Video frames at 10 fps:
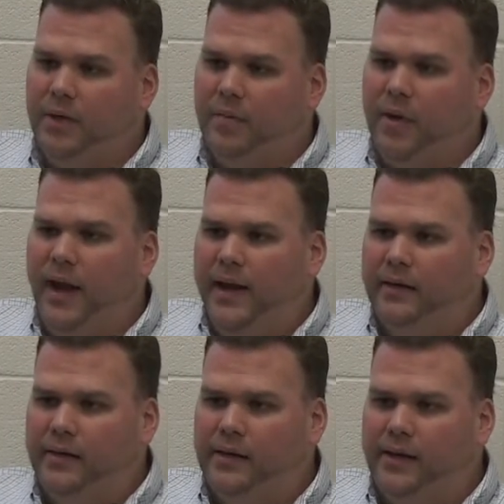But
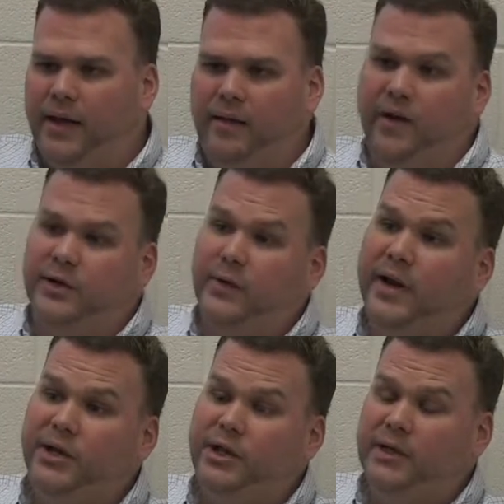at
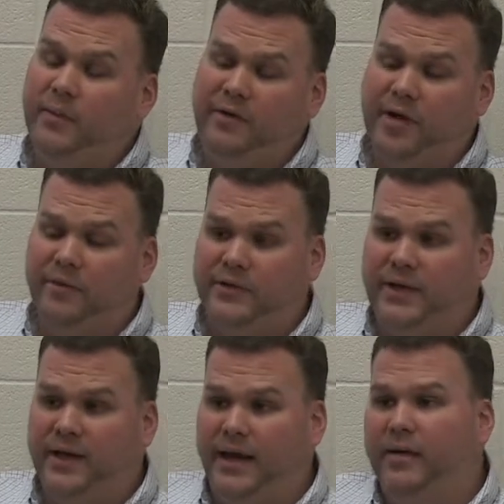graduation, I'll be
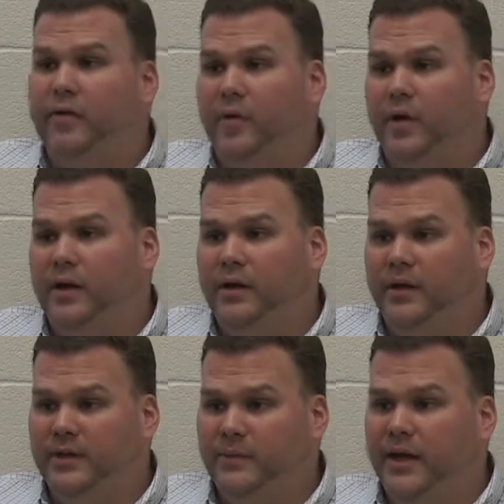representing everyone in
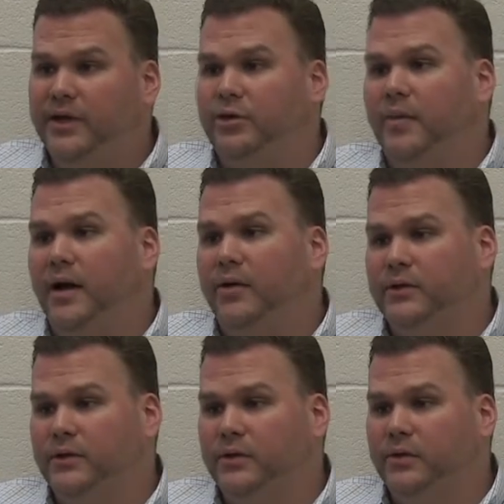this major
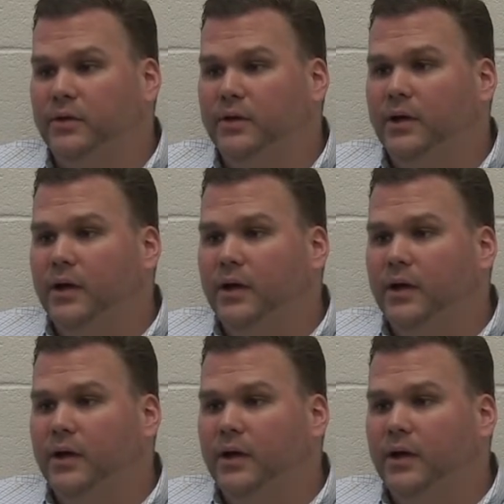milestone.